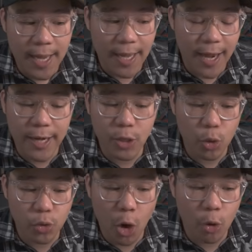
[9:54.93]
and I
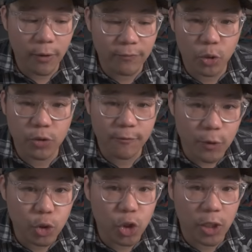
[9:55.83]
don't know if those
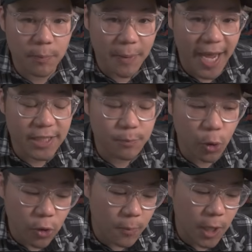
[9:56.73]
future and past
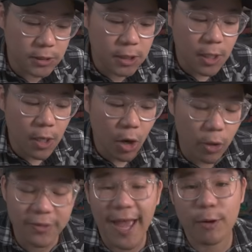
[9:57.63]
Pokemons
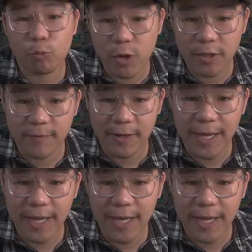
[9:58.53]
are that relevant.